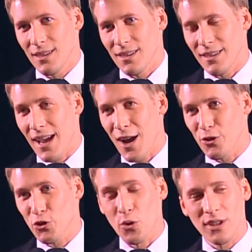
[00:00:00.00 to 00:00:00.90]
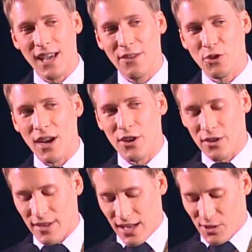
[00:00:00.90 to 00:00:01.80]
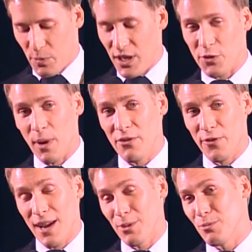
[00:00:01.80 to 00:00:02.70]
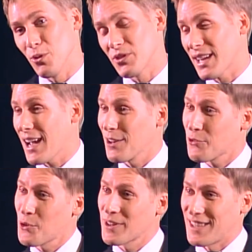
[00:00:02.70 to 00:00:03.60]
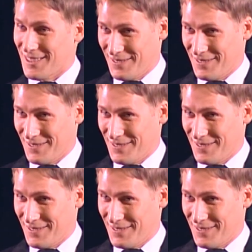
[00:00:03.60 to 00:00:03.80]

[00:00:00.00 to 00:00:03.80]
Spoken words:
Now, shortly after I heard that speech, my family moved to California.